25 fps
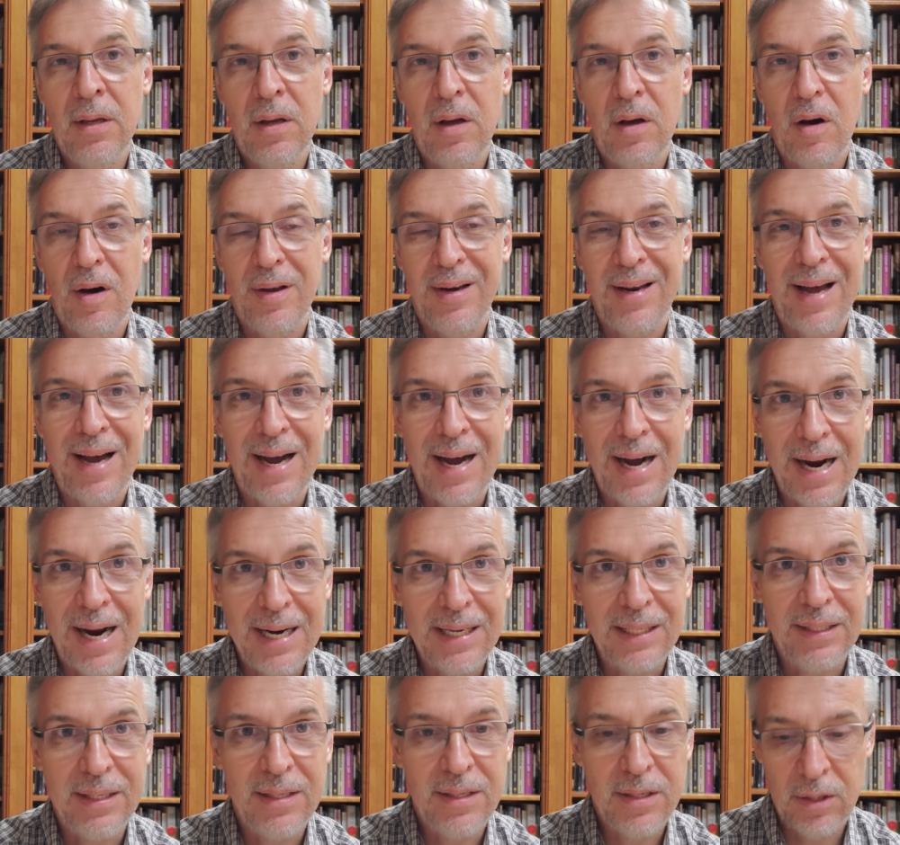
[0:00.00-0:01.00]
on an
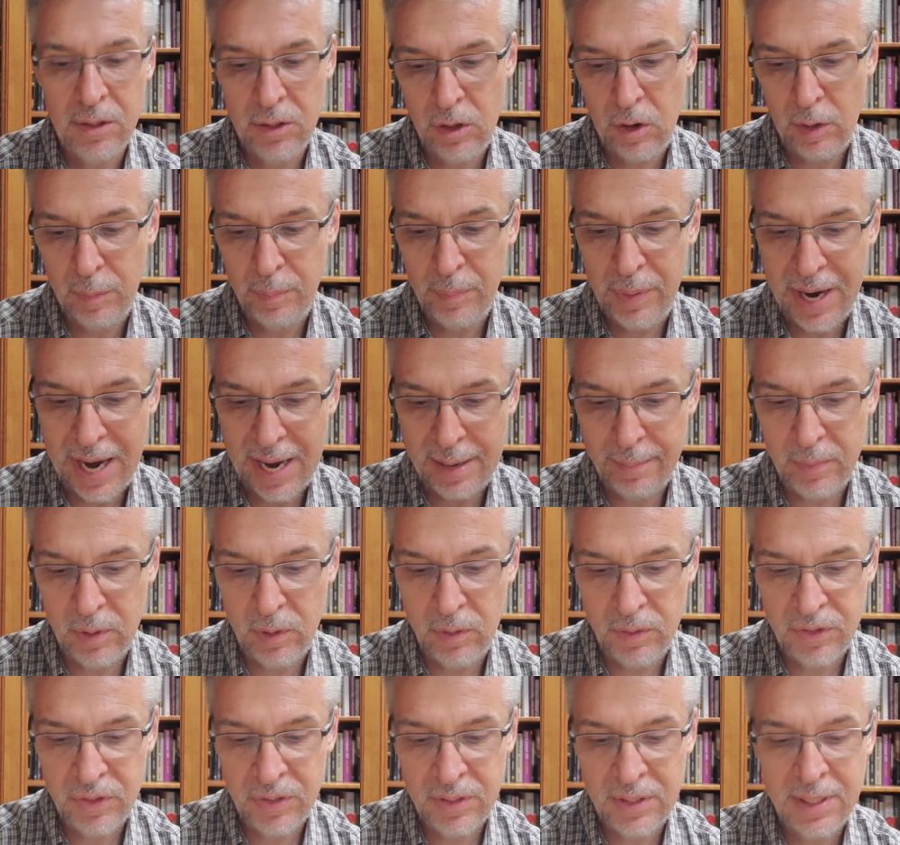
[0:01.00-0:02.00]
island called
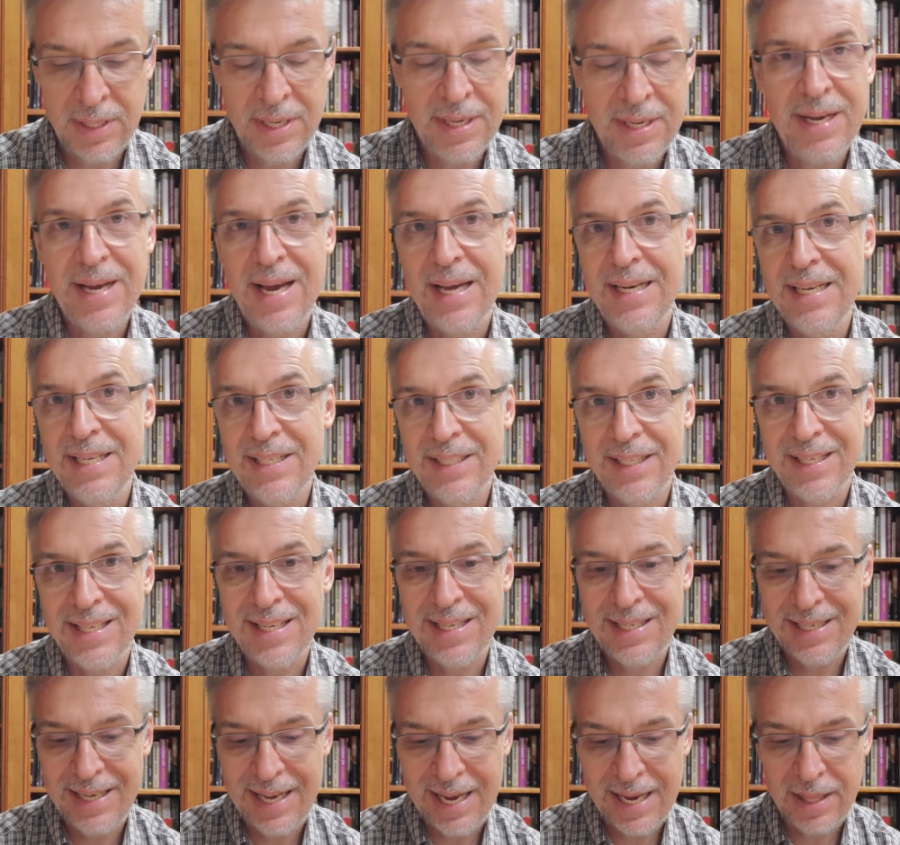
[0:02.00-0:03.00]
Patmos, and he's going to
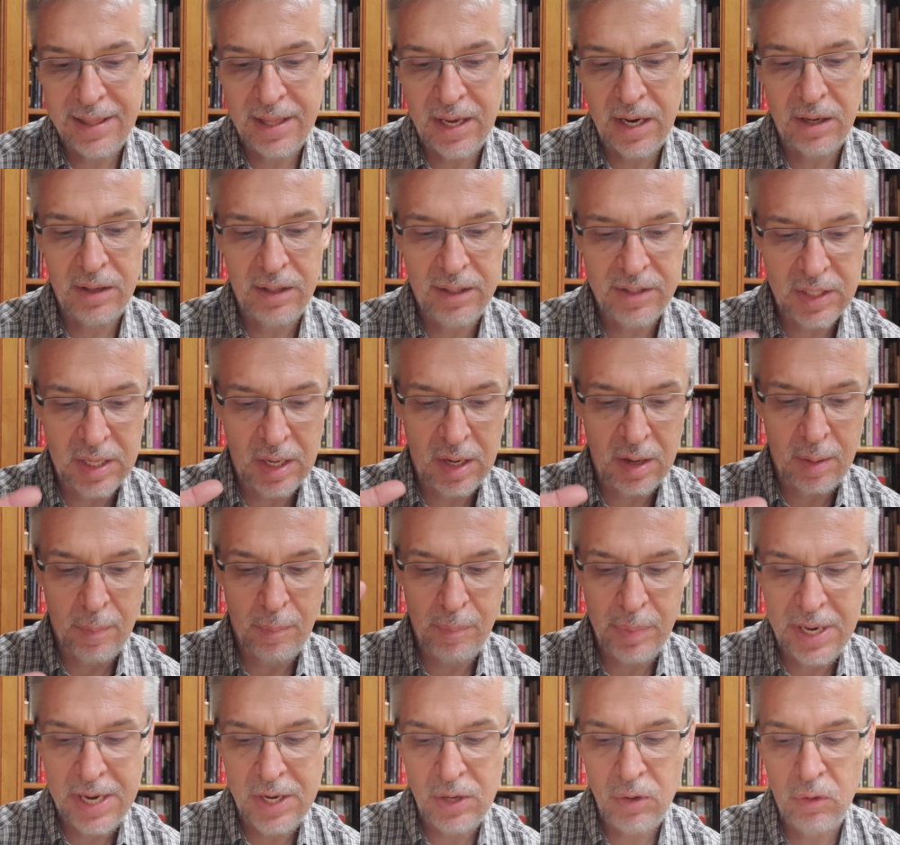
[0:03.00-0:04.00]
stay there. It's a
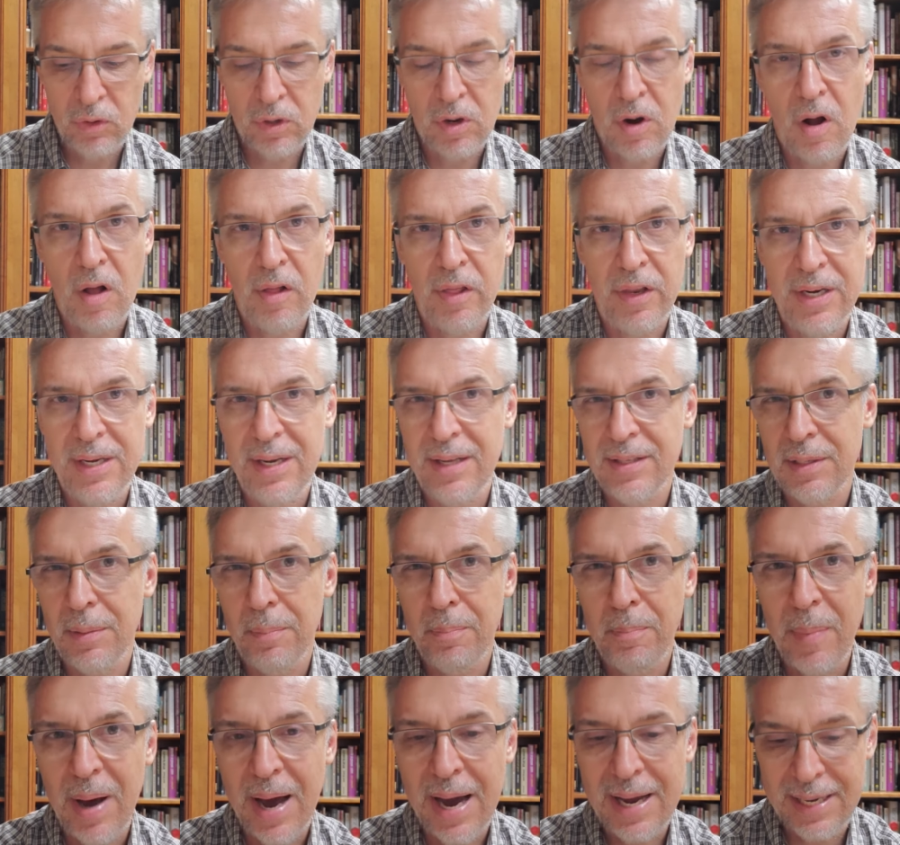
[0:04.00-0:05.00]
penal colony, it's a
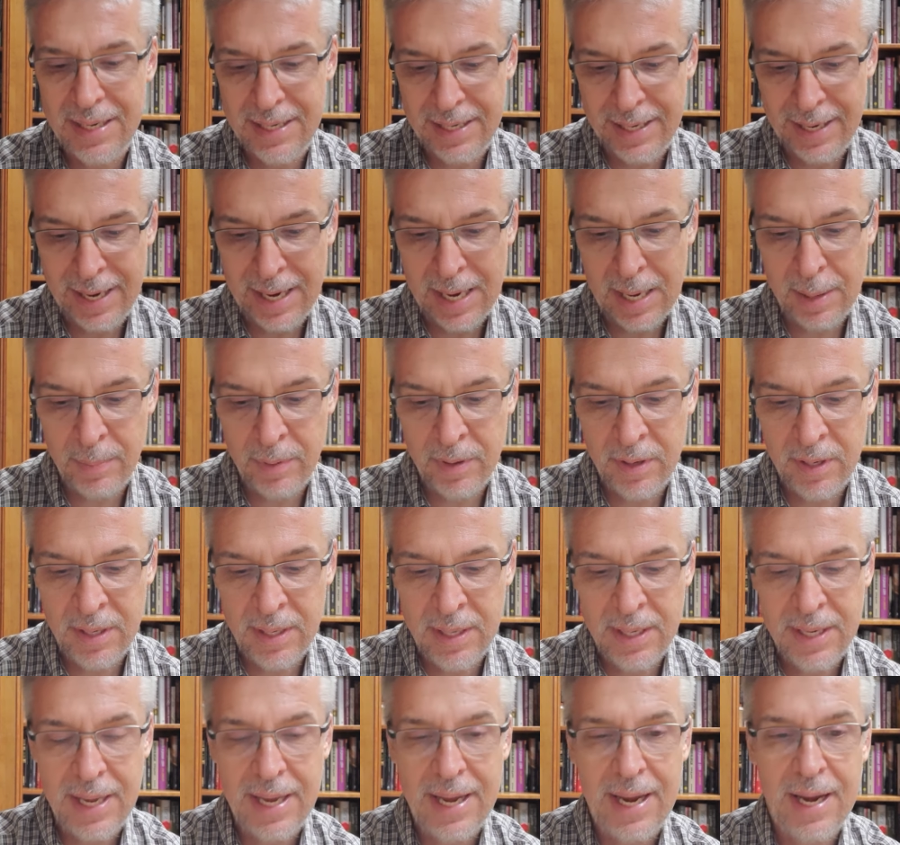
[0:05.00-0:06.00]
mining camp,
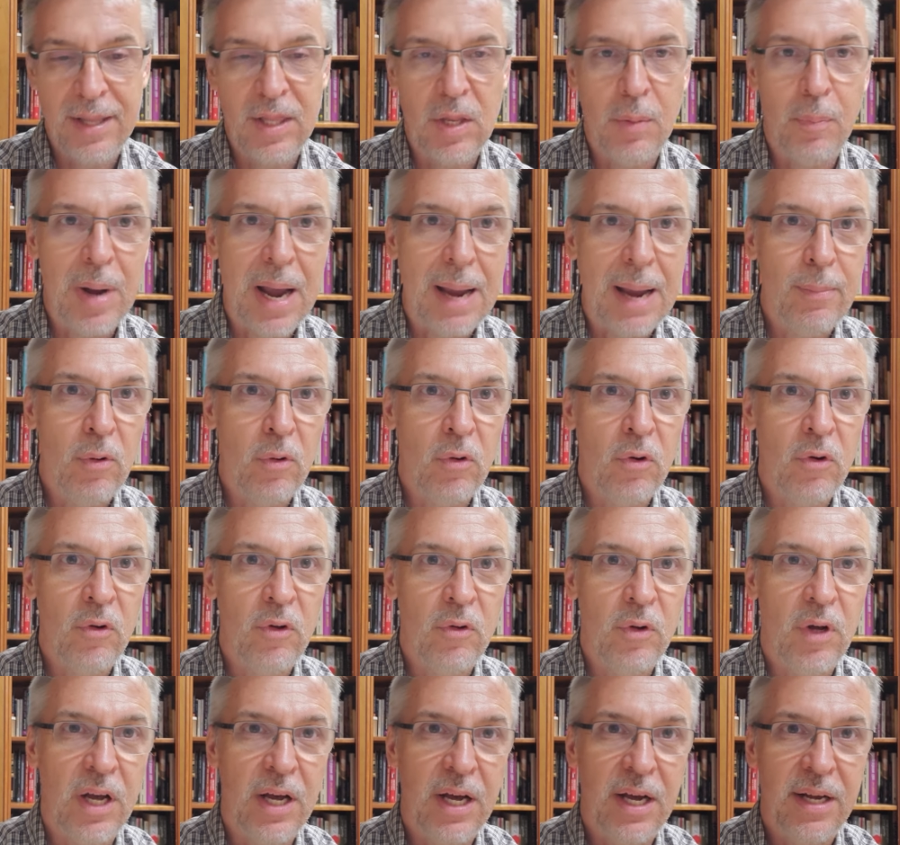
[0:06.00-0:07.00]
and the Bible
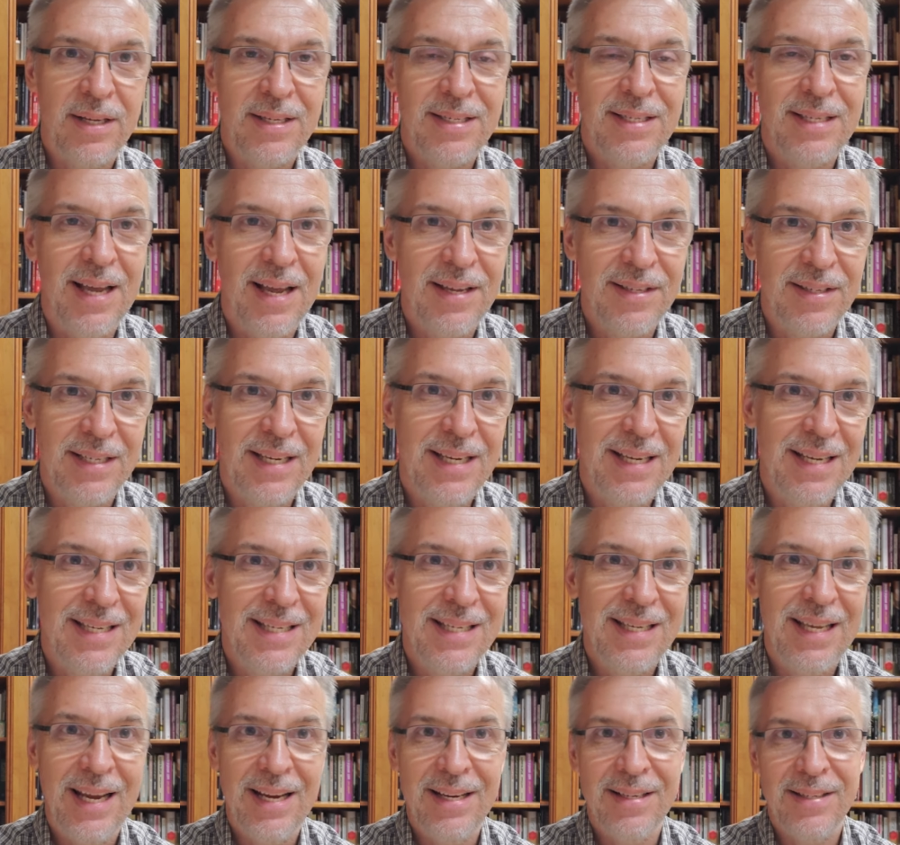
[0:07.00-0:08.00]
uh, says that he
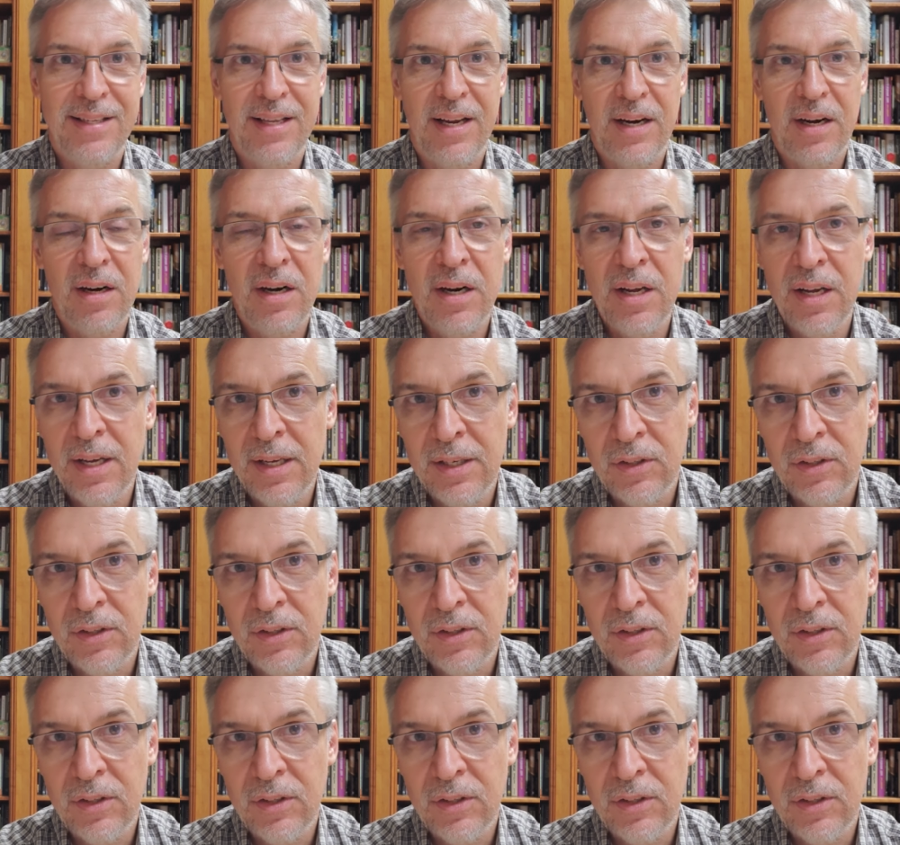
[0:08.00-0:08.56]
stays there.